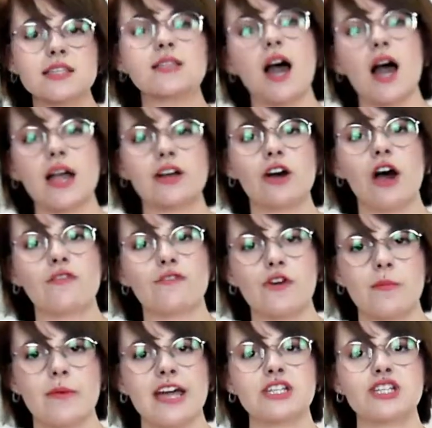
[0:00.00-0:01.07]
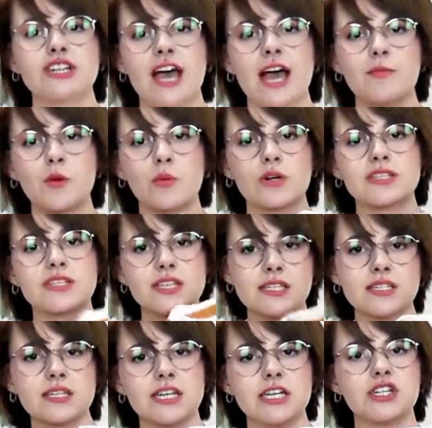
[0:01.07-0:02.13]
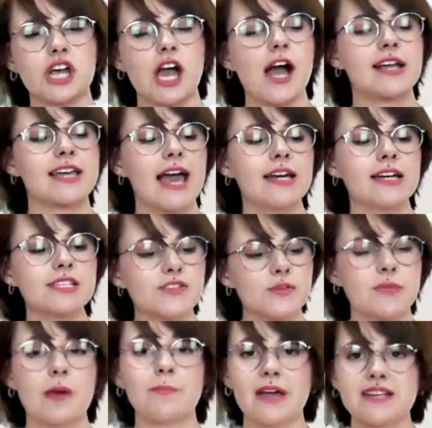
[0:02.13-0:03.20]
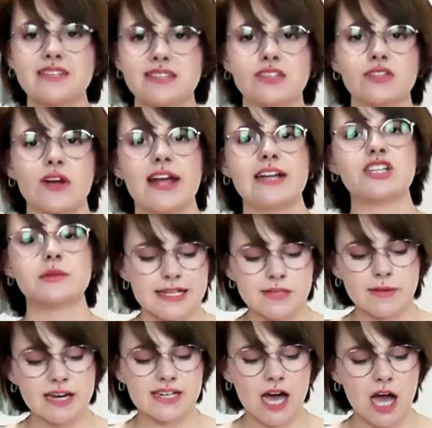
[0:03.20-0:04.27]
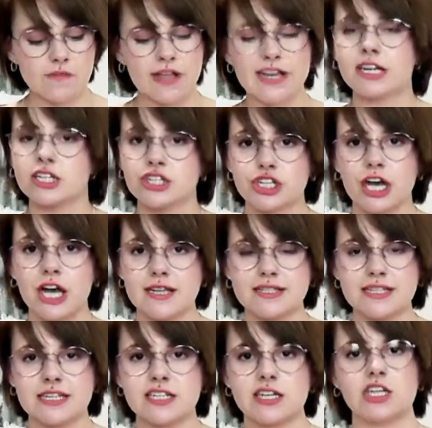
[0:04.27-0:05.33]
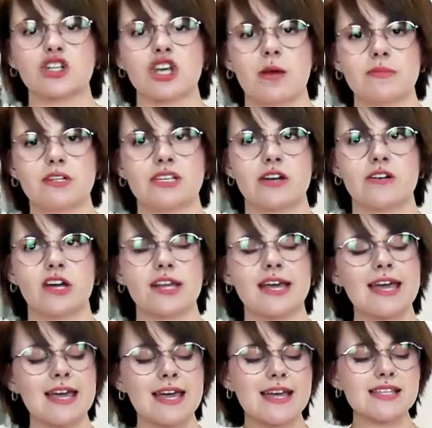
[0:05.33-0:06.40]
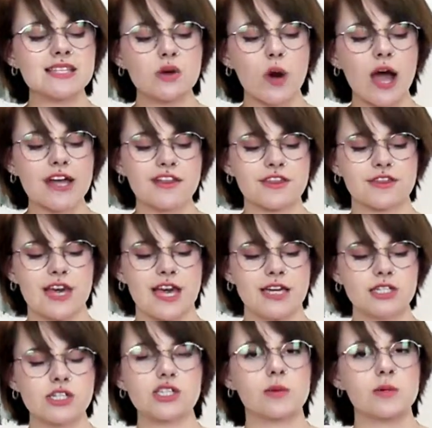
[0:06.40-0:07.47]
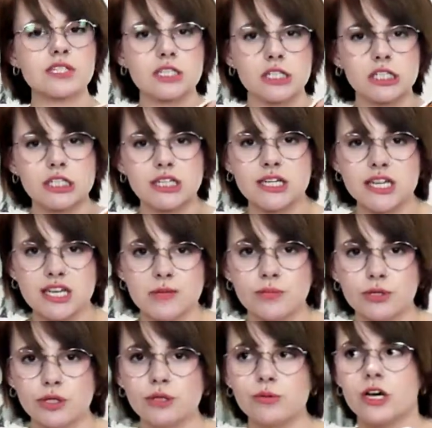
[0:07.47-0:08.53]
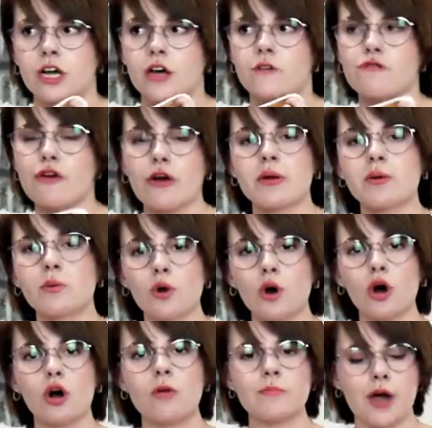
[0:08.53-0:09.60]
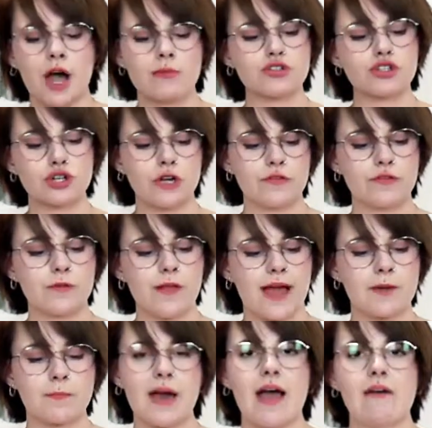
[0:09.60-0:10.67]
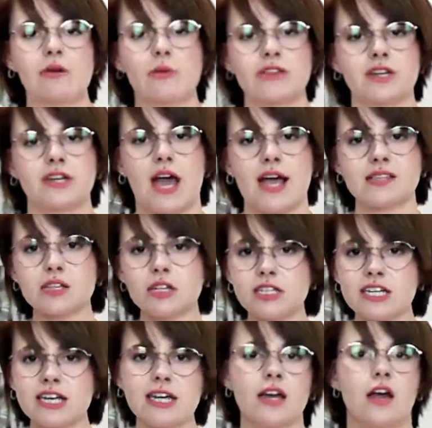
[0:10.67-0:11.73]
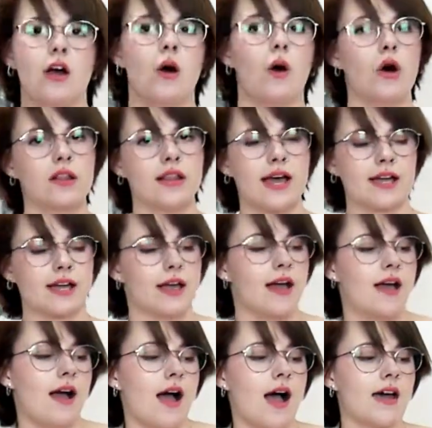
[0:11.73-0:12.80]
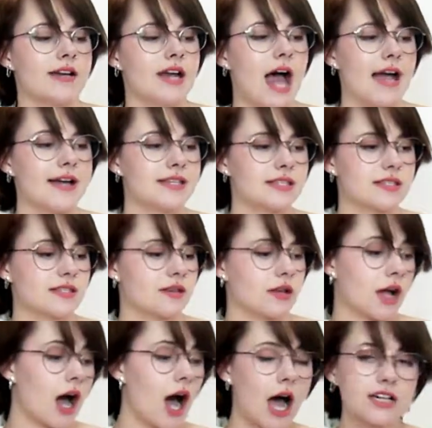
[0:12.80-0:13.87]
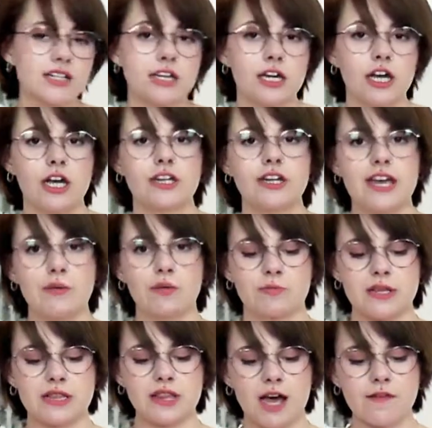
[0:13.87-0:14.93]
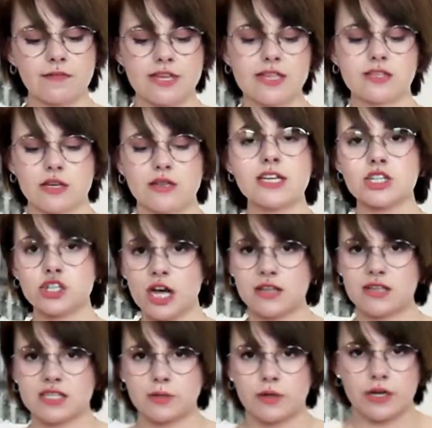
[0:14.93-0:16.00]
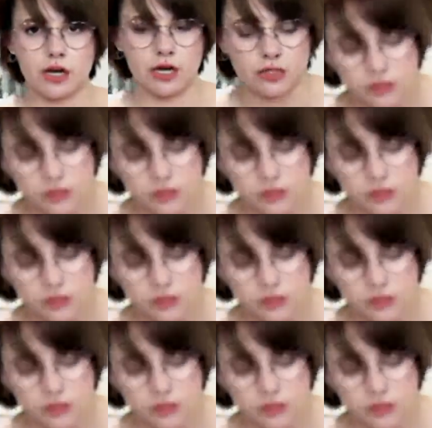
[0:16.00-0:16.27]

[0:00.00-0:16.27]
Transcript: thing that I got from H and M was this t-shirt. Again, it's from their basics range. It's made out of like a jersey t-shirt material. It is quite thin, so it's not going to keep you very warm, but I'm sure if you like pair it with a nice hoodie or like a nice cardigan, it would be lovely. So let's try this one on.